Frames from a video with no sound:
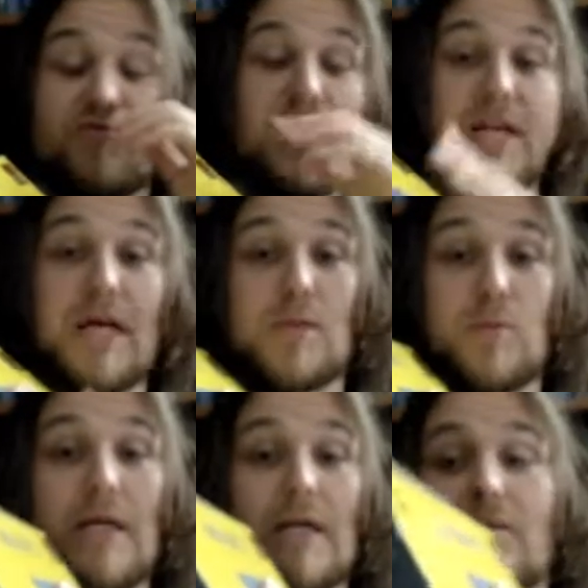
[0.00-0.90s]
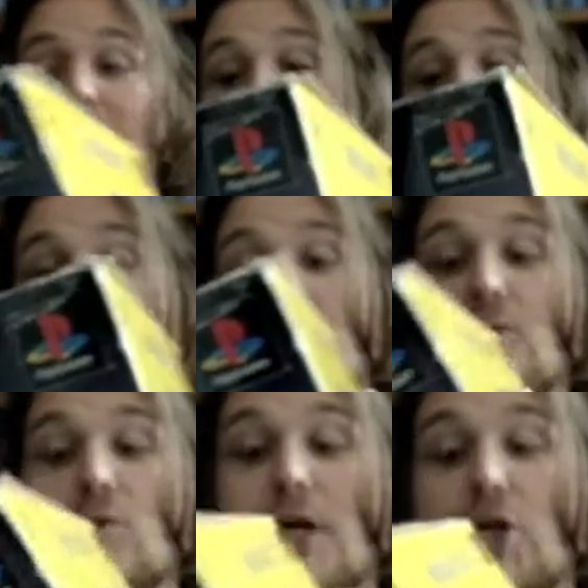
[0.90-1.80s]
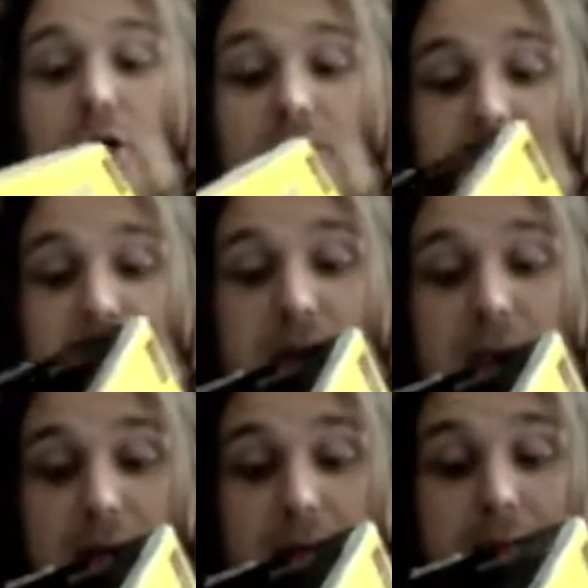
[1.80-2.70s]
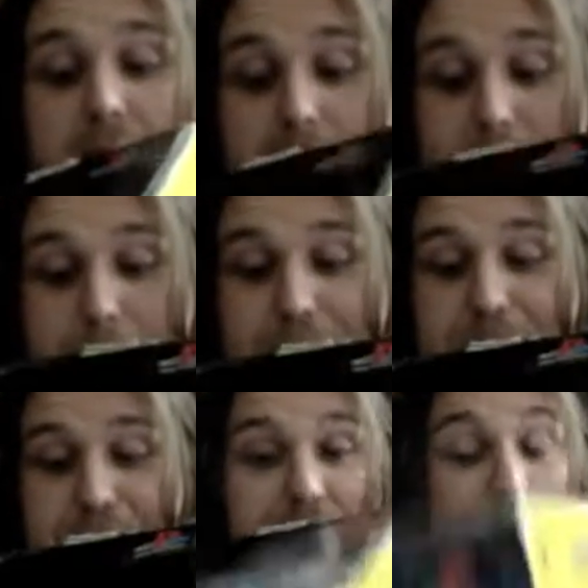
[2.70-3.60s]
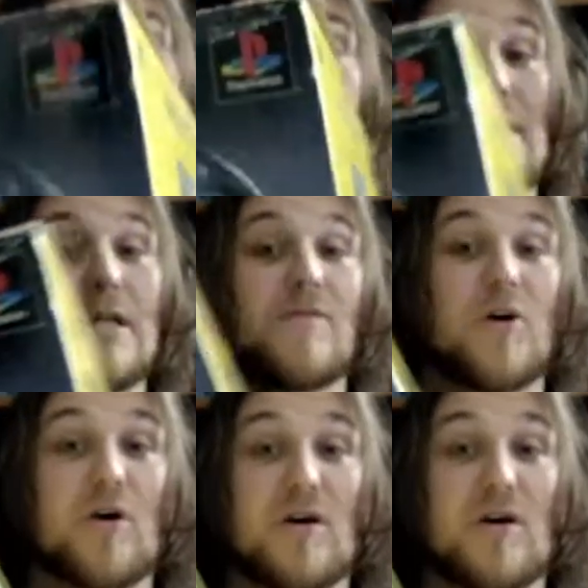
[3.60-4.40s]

really nice wheel as well. I've had a quick shot of it. I got this for